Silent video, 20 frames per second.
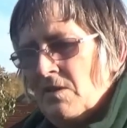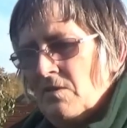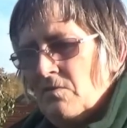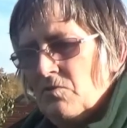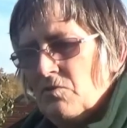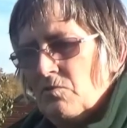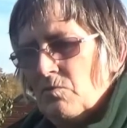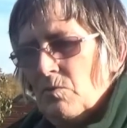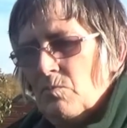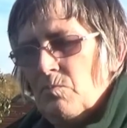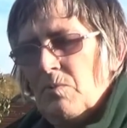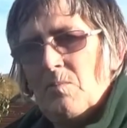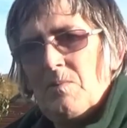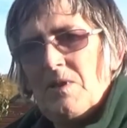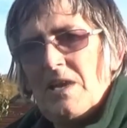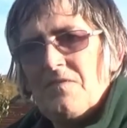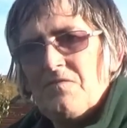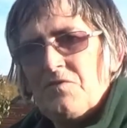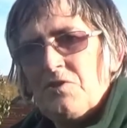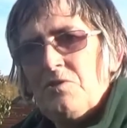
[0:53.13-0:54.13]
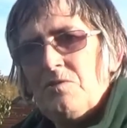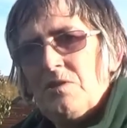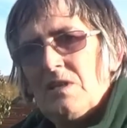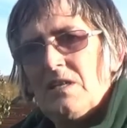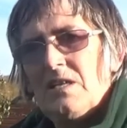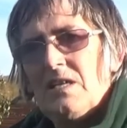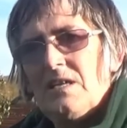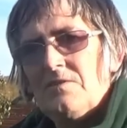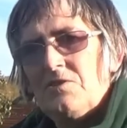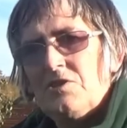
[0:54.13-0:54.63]
so we'll probably have two
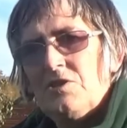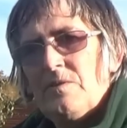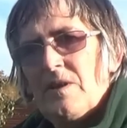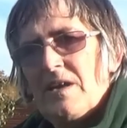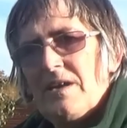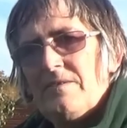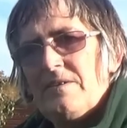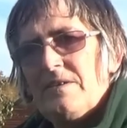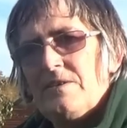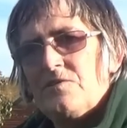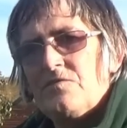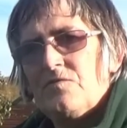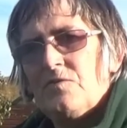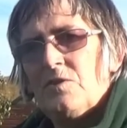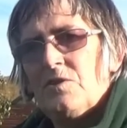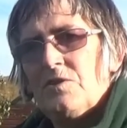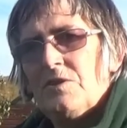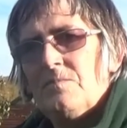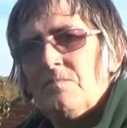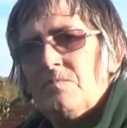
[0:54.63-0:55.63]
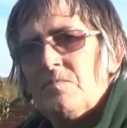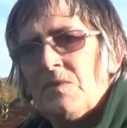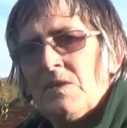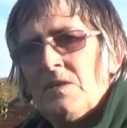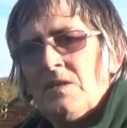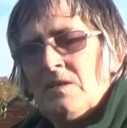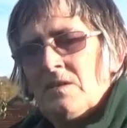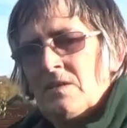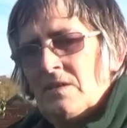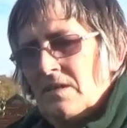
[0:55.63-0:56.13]
areas for them,
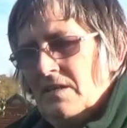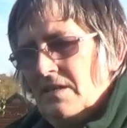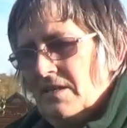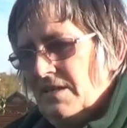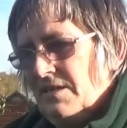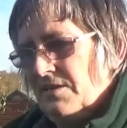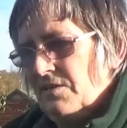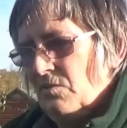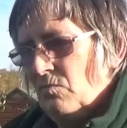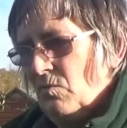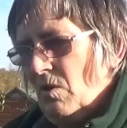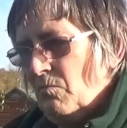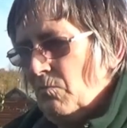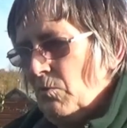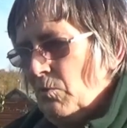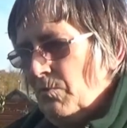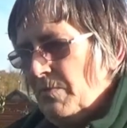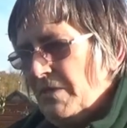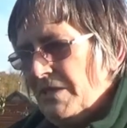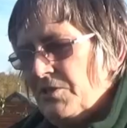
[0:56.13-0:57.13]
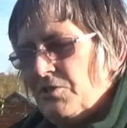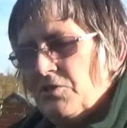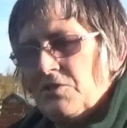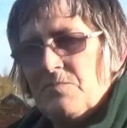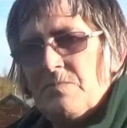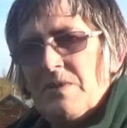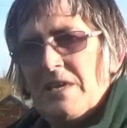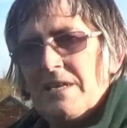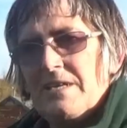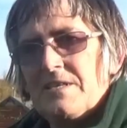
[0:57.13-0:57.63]
and one will be
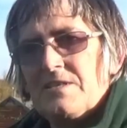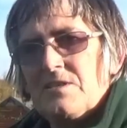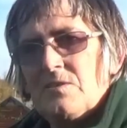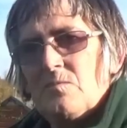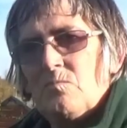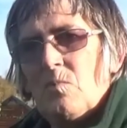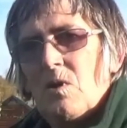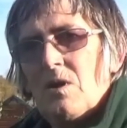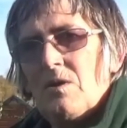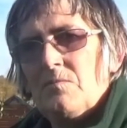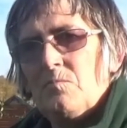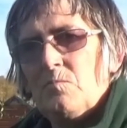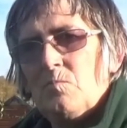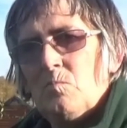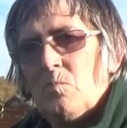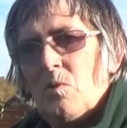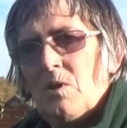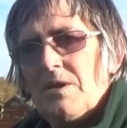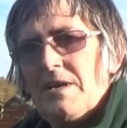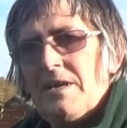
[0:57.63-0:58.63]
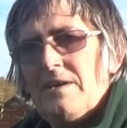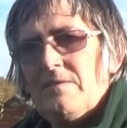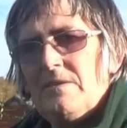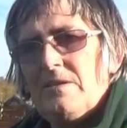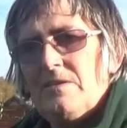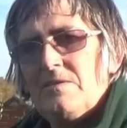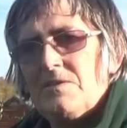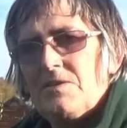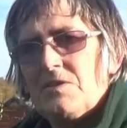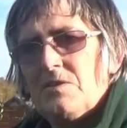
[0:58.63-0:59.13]
just mixed, and one
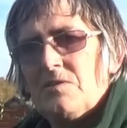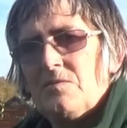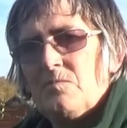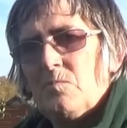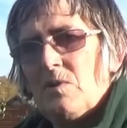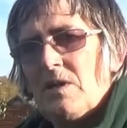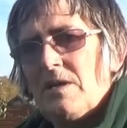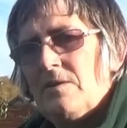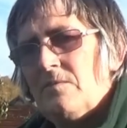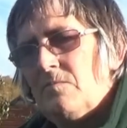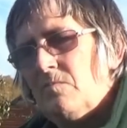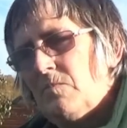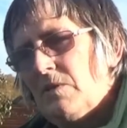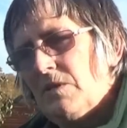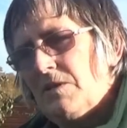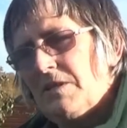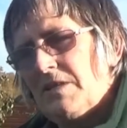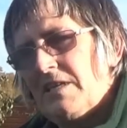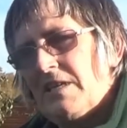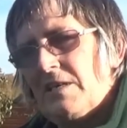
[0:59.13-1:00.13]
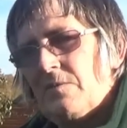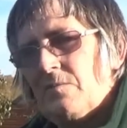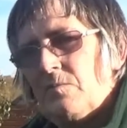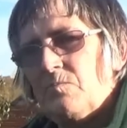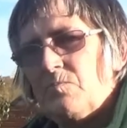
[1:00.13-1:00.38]
area is going to keep